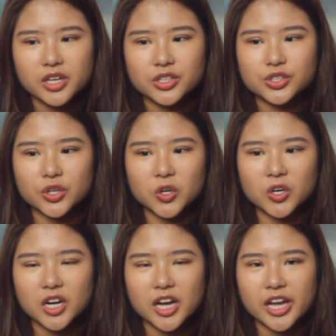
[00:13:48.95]

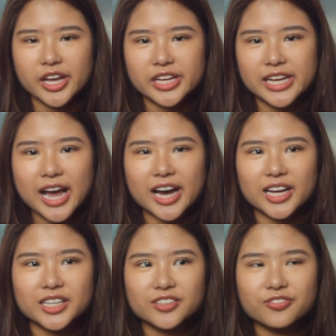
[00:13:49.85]
So
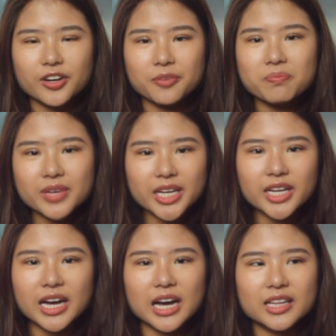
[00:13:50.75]
yeah, for
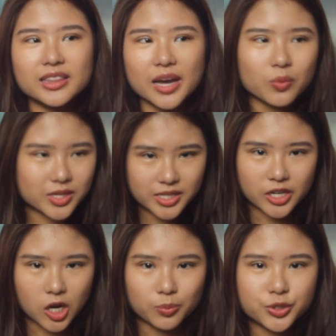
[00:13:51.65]
me that wasn't
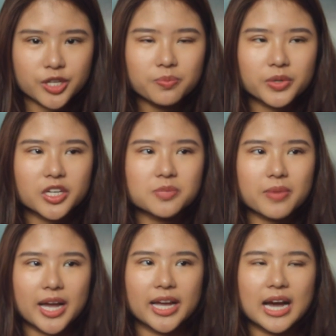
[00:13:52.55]
an option because
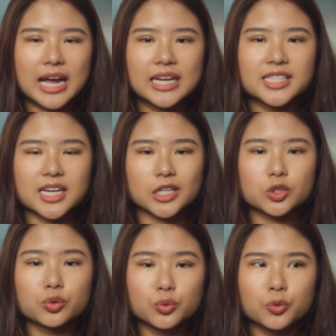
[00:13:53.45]
my eyelids are
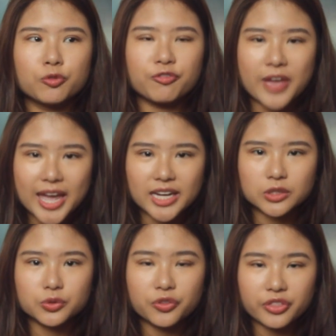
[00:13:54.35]
too fat and
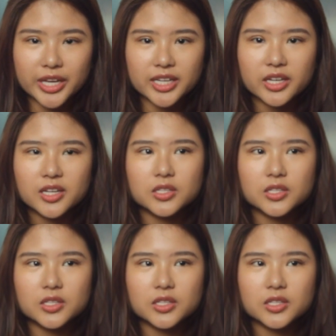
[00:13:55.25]
too thick,